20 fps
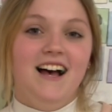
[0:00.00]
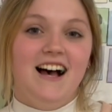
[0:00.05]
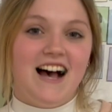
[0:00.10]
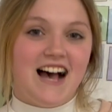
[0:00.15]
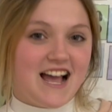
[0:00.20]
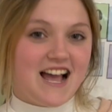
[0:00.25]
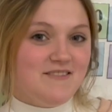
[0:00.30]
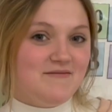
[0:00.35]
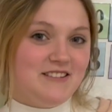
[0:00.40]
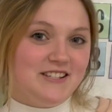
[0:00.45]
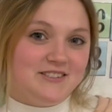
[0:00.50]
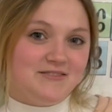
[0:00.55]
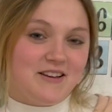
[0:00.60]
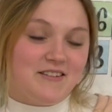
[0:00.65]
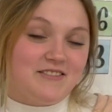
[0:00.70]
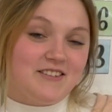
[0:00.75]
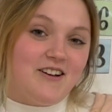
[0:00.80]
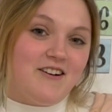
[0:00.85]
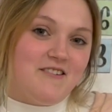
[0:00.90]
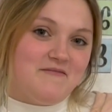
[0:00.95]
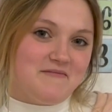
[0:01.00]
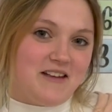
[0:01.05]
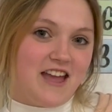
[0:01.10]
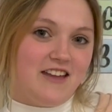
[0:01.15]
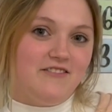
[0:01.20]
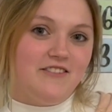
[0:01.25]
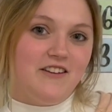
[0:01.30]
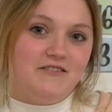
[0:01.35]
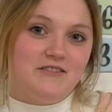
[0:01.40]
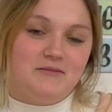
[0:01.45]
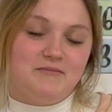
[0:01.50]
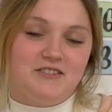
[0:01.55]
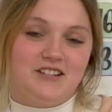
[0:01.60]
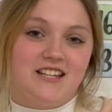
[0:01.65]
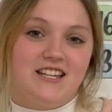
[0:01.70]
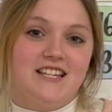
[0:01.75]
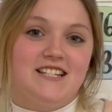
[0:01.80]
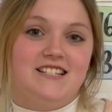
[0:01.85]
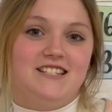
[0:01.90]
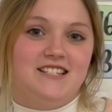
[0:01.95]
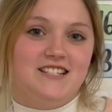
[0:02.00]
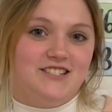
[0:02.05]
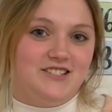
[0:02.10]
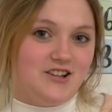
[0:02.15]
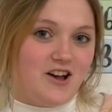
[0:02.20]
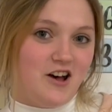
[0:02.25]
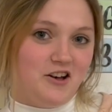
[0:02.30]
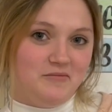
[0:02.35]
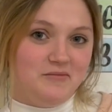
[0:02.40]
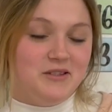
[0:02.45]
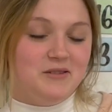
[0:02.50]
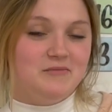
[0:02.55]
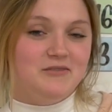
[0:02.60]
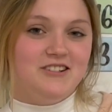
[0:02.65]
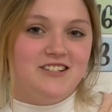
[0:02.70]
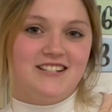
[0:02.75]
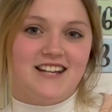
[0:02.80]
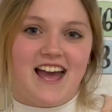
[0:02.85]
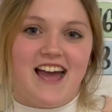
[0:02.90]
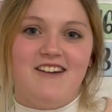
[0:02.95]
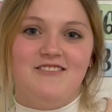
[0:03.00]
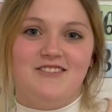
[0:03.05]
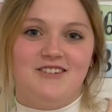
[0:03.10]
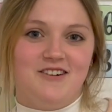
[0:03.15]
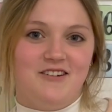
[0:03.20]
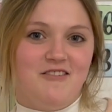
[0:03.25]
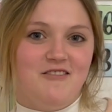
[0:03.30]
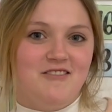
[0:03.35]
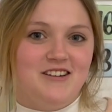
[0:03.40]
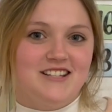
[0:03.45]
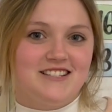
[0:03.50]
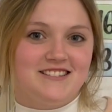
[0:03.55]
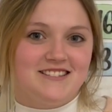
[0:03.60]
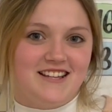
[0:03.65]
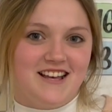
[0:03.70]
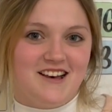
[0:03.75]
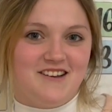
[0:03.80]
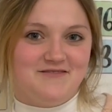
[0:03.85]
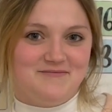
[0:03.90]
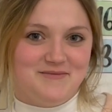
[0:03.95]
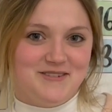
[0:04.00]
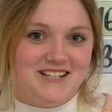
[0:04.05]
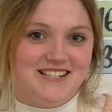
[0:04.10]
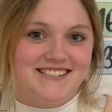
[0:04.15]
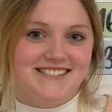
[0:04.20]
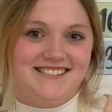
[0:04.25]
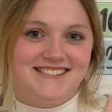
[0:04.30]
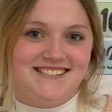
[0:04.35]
I'm Miss Buffco, and my favorite book is The Doll People, and I will always love books.